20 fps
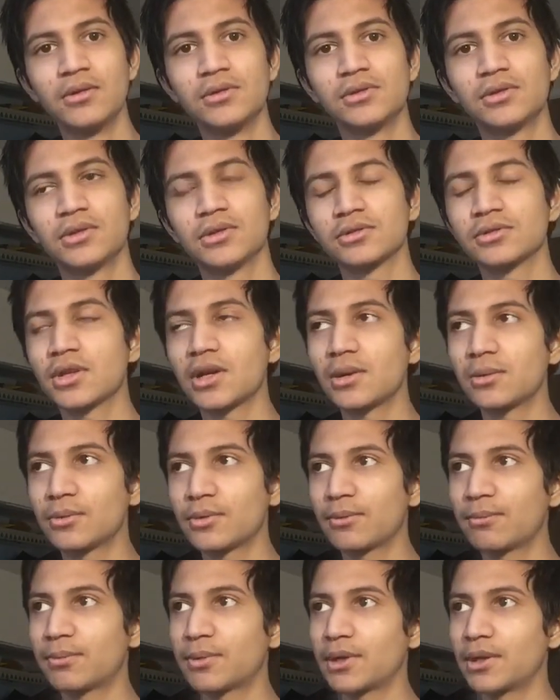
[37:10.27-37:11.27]
subscribe
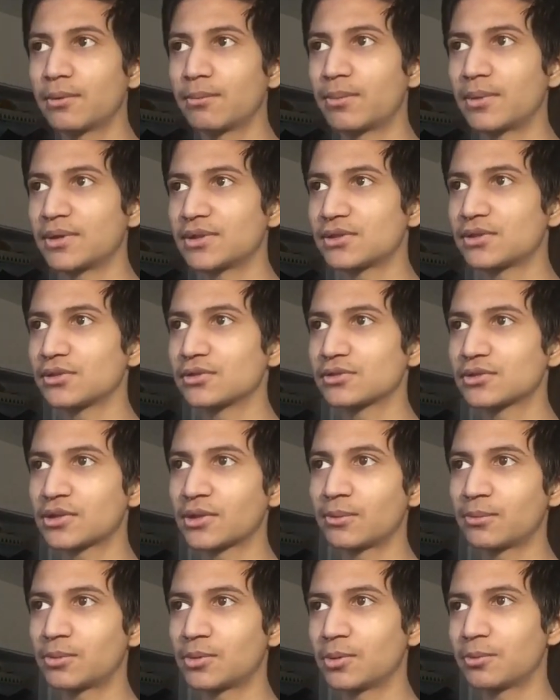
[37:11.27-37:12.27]
to PewDiePie,
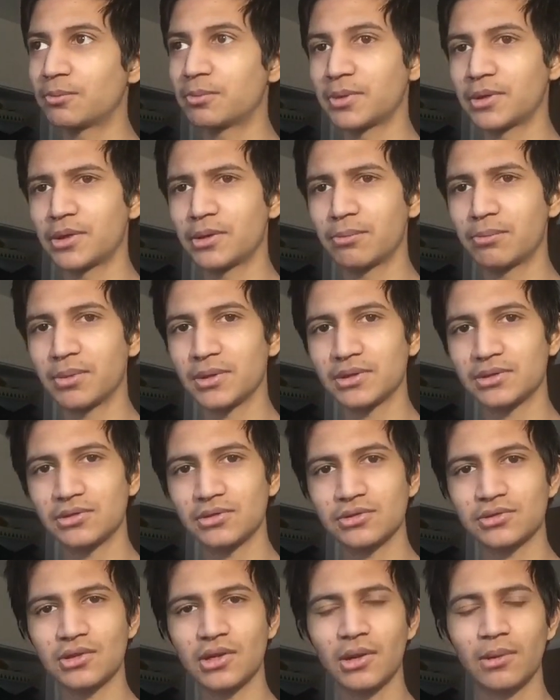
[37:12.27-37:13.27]
subscribe to PewDiePie,
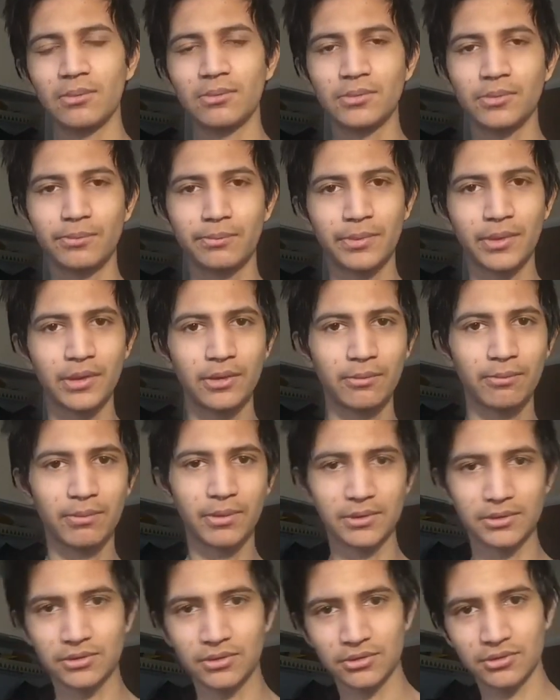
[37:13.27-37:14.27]
subscribe to
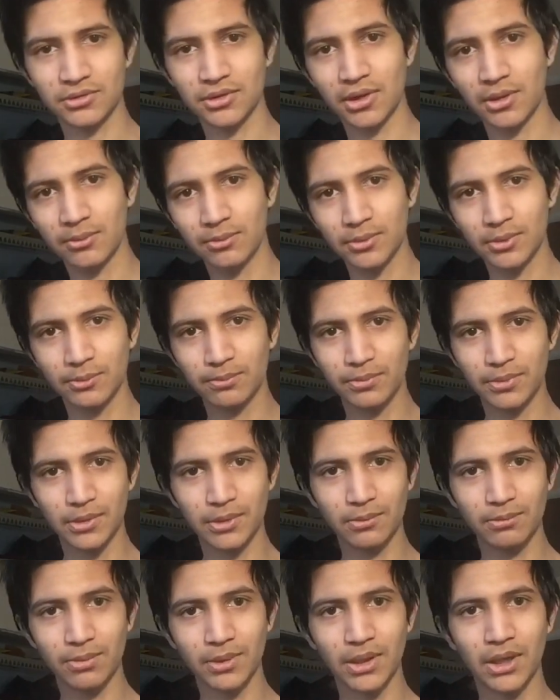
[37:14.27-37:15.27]
PewDiePie, subscribe to
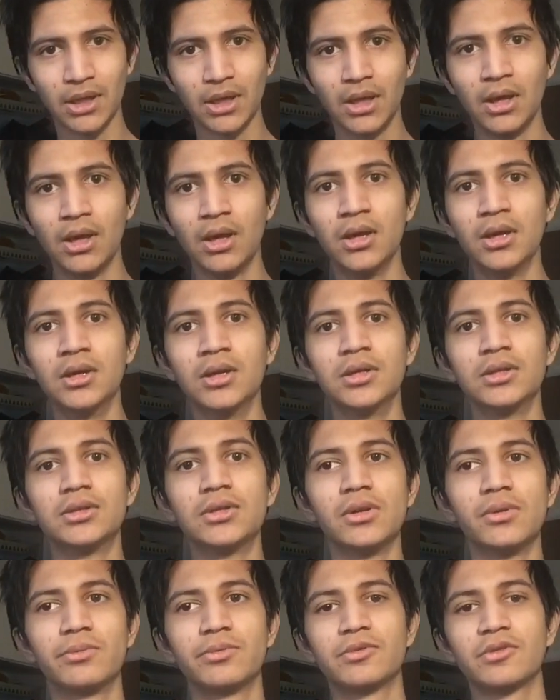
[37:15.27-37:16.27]
PewDiePie,
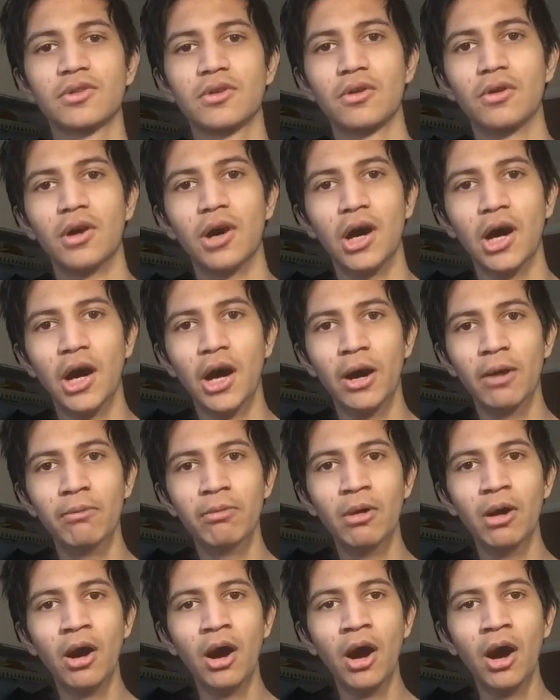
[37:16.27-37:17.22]
subscribe